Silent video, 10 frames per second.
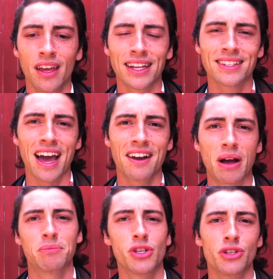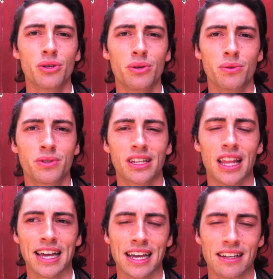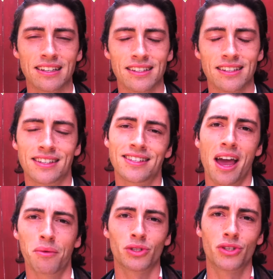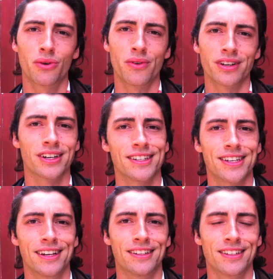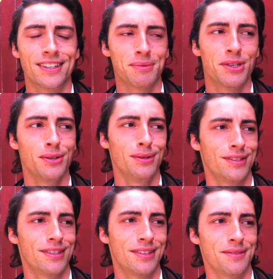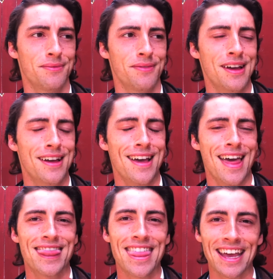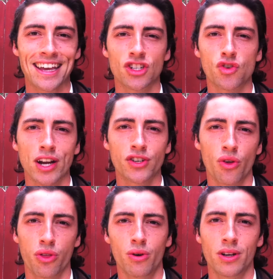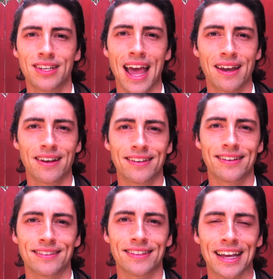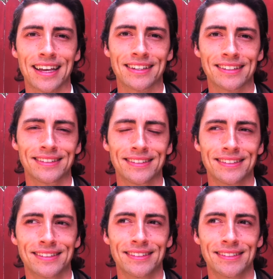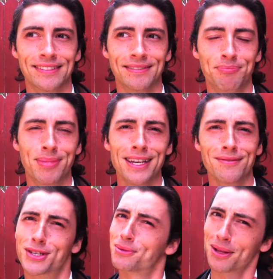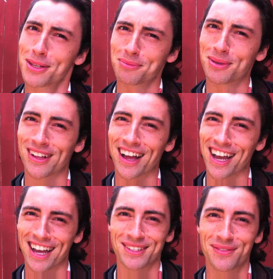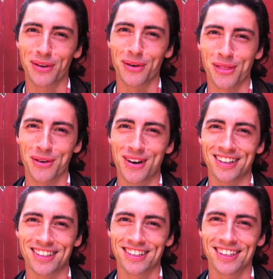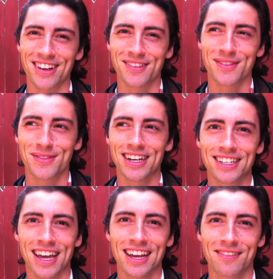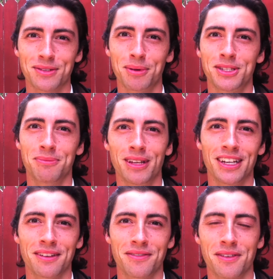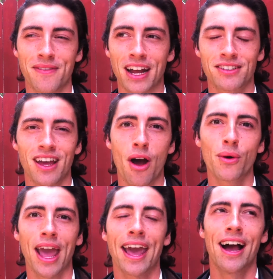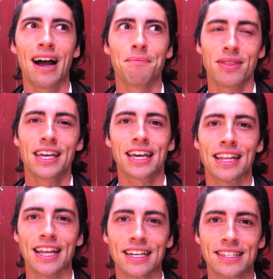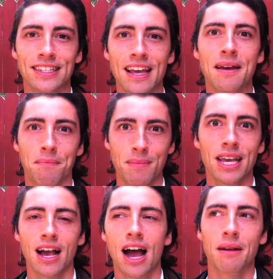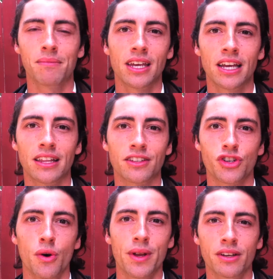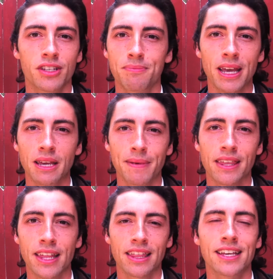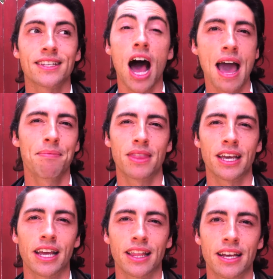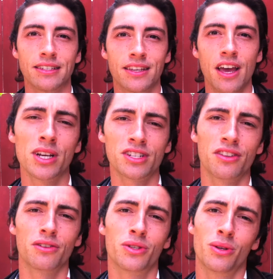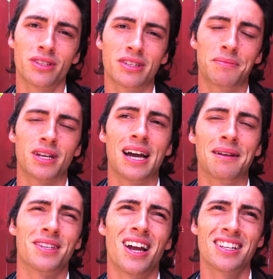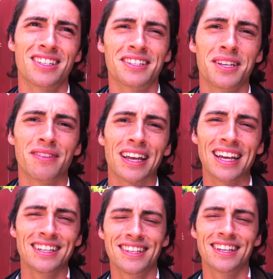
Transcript: it's kind of up to you to like decide what story you're going to tell. It's up to you to sort of think and direct your thoughts and like be responsible, I guess, for your thoughts, you know, and really take responsibility for the fact that, okay, I'm thinking this. I am thinking this. No one else is making me think this. I'm thinking this. Question those thoughts sometimes and ask yourself, like, is